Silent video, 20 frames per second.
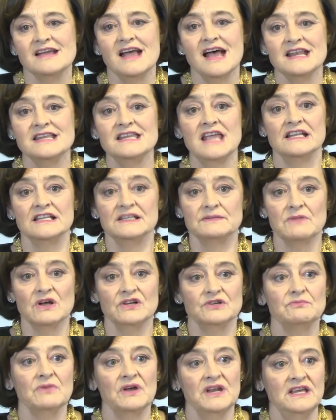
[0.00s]
and get as
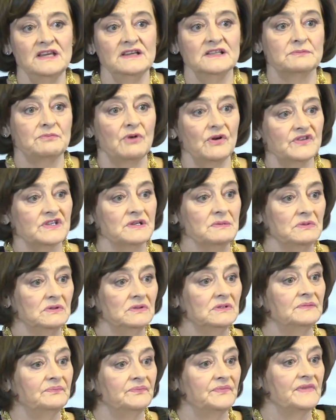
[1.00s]
much money as
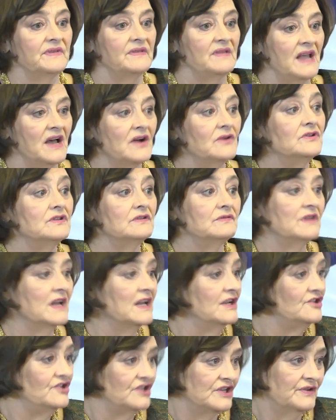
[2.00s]
possible out of
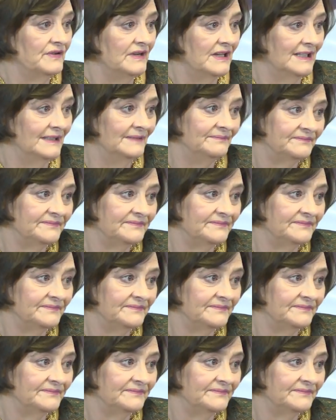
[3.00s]
Nigeria.